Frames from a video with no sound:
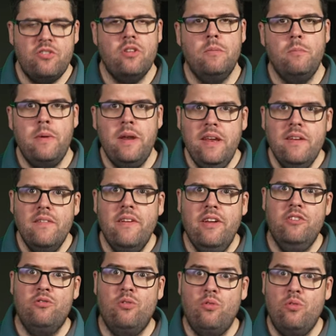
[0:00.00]
So the meat
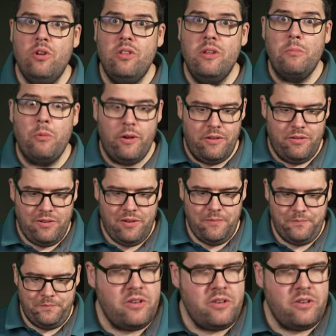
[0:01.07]
is really moist